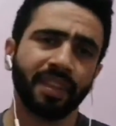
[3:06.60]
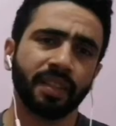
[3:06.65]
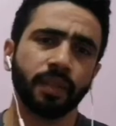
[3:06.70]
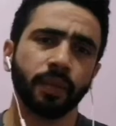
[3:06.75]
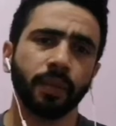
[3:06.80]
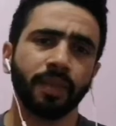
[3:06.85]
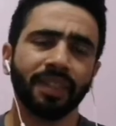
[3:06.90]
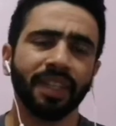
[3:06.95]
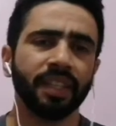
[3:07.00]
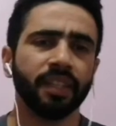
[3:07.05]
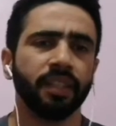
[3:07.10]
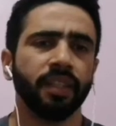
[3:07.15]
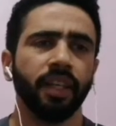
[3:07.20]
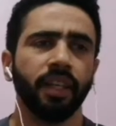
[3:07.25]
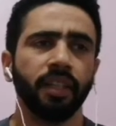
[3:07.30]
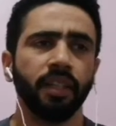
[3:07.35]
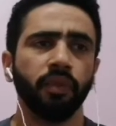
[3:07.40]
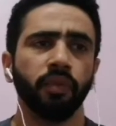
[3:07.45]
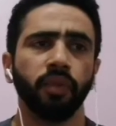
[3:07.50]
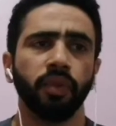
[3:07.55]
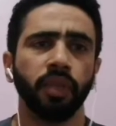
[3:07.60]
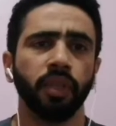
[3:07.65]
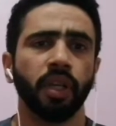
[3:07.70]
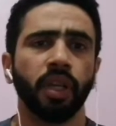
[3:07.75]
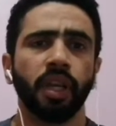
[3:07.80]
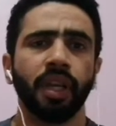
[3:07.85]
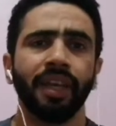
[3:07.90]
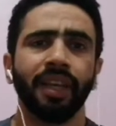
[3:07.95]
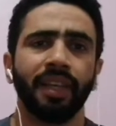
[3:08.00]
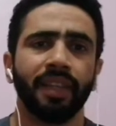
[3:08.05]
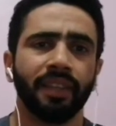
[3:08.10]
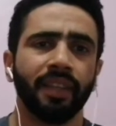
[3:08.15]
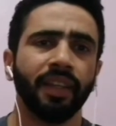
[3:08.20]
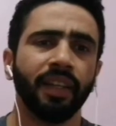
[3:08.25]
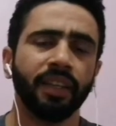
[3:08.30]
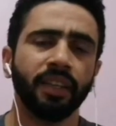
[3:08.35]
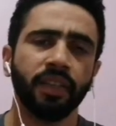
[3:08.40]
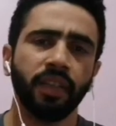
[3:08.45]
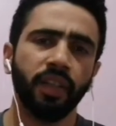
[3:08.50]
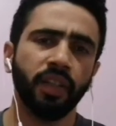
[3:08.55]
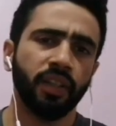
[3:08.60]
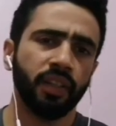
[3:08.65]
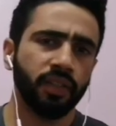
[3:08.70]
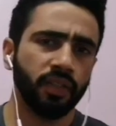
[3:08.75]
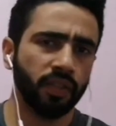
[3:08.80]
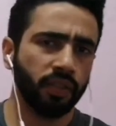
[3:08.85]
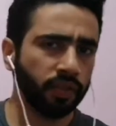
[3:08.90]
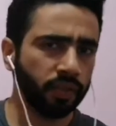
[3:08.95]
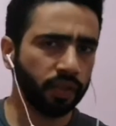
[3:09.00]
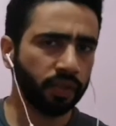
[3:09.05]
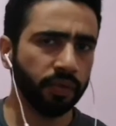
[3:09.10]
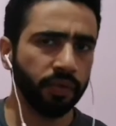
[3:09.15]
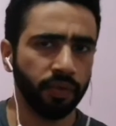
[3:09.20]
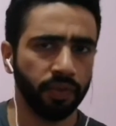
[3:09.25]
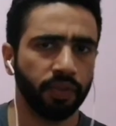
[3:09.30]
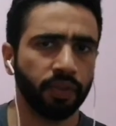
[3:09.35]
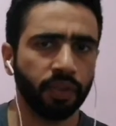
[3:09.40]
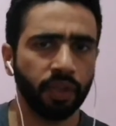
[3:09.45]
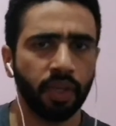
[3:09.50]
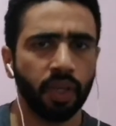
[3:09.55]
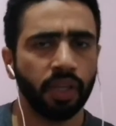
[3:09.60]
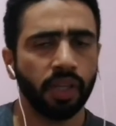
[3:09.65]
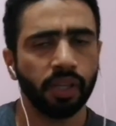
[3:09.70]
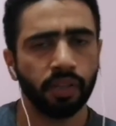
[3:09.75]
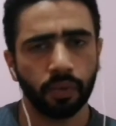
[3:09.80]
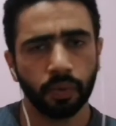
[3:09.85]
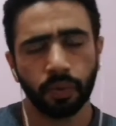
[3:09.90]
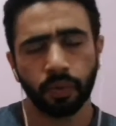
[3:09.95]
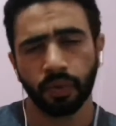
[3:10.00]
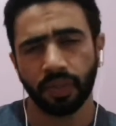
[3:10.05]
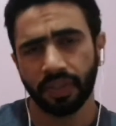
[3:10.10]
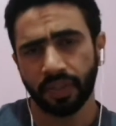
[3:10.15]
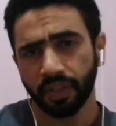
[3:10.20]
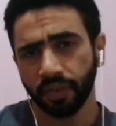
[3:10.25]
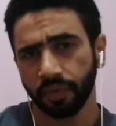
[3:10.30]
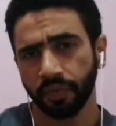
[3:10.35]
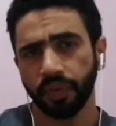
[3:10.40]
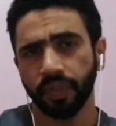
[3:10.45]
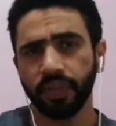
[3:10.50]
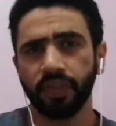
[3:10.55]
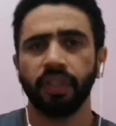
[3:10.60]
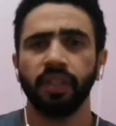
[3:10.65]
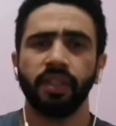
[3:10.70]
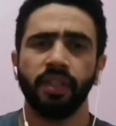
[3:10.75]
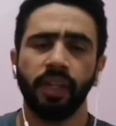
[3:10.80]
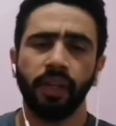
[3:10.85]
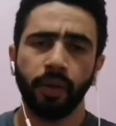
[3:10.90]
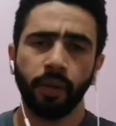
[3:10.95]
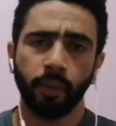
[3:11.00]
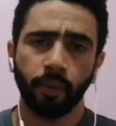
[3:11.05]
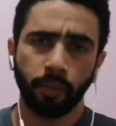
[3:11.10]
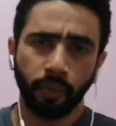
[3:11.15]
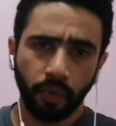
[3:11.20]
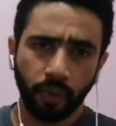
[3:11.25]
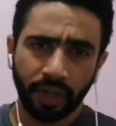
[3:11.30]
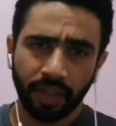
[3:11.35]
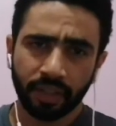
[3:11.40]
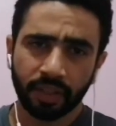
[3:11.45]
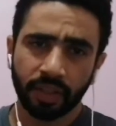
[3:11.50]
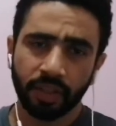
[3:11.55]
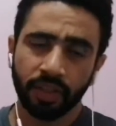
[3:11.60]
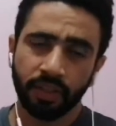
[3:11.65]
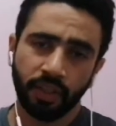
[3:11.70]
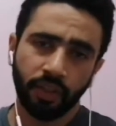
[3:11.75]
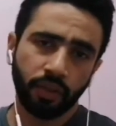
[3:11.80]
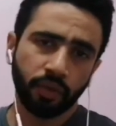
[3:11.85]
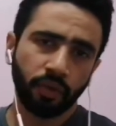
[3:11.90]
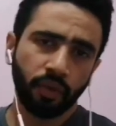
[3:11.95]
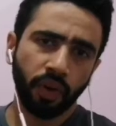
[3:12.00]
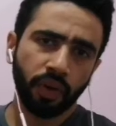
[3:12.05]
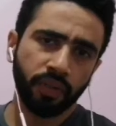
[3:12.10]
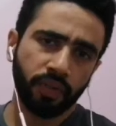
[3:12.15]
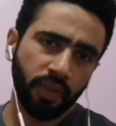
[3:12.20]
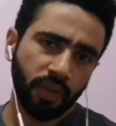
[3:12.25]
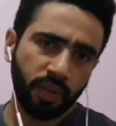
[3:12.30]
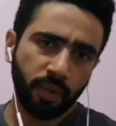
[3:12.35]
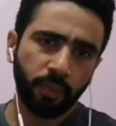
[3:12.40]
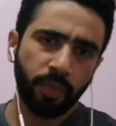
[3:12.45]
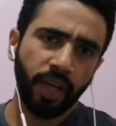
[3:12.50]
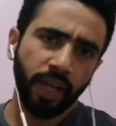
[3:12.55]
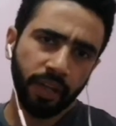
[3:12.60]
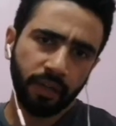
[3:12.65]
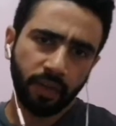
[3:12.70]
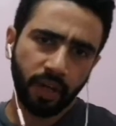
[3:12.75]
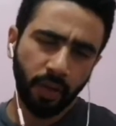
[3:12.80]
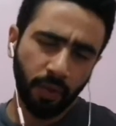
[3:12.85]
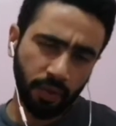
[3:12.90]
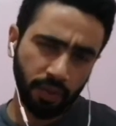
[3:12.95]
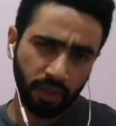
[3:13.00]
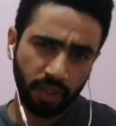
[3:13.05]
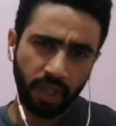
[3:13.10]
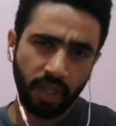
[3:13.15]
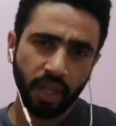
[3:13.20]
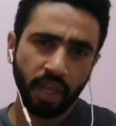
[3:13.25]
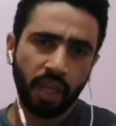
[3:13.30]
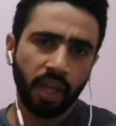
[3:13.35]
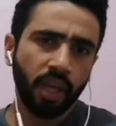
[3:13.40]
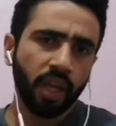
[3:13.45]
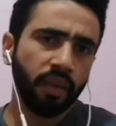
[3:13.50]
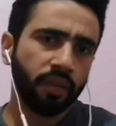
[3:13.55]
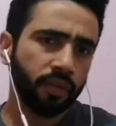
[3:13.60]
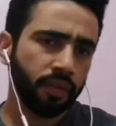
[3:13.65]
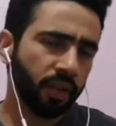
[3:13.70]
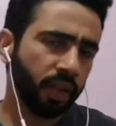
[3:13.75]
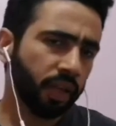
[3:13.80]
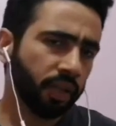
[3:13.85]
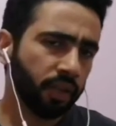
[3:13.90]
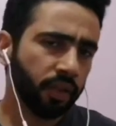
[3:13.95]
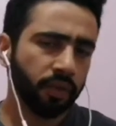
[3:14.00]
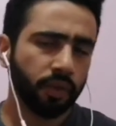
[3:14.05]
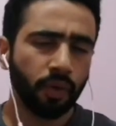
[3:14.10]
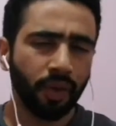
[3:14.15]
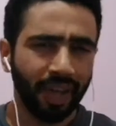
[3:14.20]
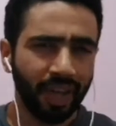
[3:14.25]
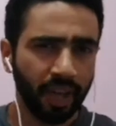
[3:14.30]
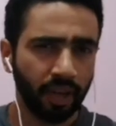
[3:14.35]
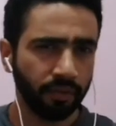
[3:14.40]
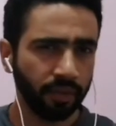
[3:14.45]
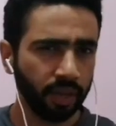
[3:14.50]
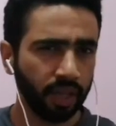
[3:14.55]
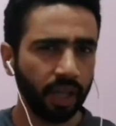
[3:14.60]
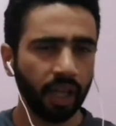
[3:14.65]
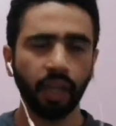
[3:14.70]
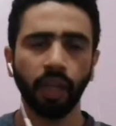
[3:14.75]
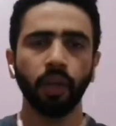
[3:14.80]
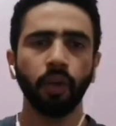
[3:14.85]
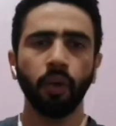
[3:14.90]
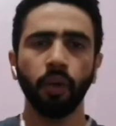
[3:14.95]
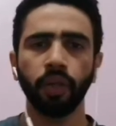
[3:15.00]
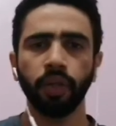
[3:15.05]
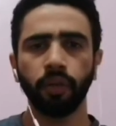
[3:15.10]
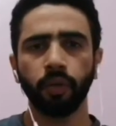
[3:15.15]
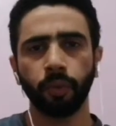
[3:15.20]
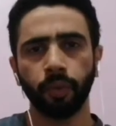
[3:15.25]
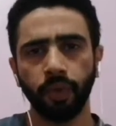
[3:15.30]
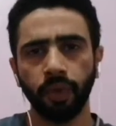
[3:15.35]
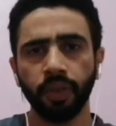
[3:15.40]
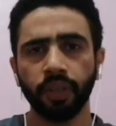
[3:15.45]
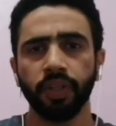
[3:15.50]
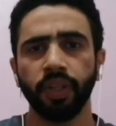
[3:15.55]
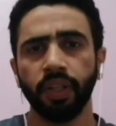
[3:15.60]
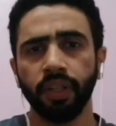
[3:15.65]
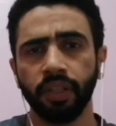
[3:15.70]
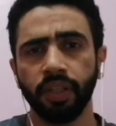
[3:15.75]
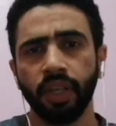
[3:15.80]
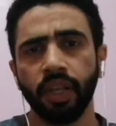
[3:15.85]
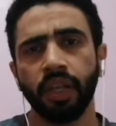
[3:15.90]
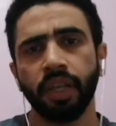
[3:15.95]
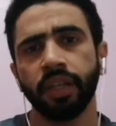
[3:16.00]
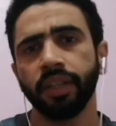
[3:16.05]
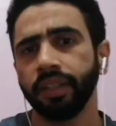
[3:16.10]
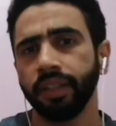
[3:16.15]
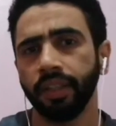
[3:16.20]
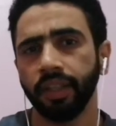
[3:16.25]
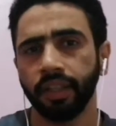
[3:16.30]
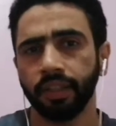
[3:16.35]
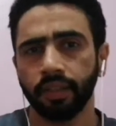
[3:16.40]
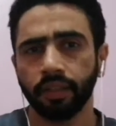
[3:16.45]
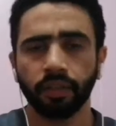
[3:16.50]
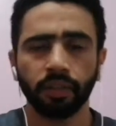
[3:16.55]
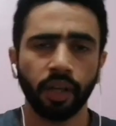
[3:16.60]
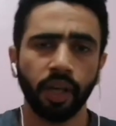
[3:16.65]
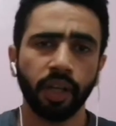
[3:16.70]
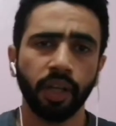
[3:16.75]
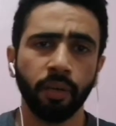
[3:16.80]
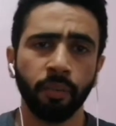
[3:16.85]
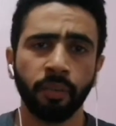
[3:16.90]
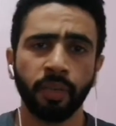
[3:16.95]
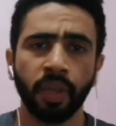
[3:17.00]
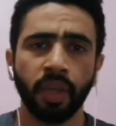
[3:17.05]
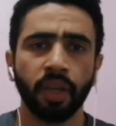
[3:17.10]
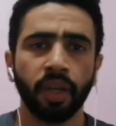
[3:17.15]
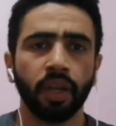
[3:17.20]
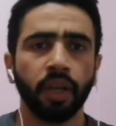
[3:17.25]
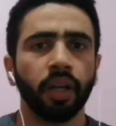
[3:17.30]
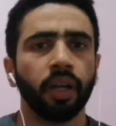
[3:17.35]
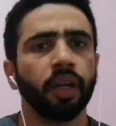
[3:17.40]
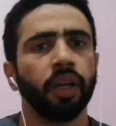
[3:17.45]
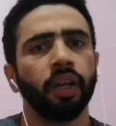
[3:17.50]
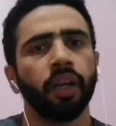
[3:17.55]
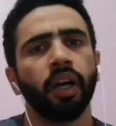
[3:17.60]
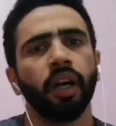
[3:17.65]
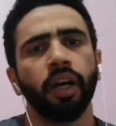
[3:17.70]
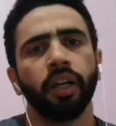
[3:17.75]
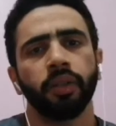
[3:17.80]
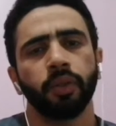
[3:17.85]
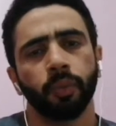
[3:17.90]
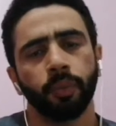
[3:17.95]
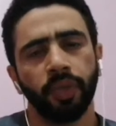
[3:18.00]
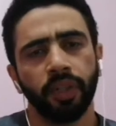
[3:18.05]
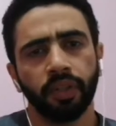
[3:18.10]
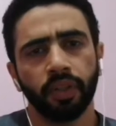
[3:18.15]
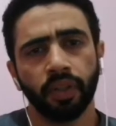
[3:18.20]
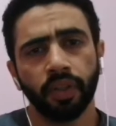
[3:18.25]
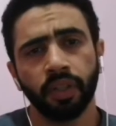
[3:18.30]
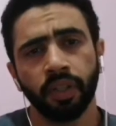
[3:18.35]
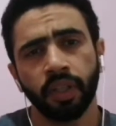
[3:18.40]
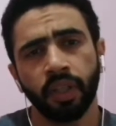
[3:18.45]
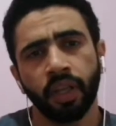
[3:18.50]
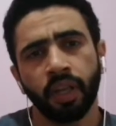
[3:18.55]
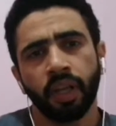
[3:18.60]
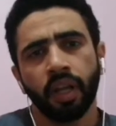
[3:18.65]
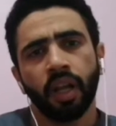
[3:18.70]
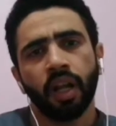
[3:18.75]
So that's an activity. Second thing is the surface. So surface is a component that runs in the background. If you have a long operation, takes time to be done.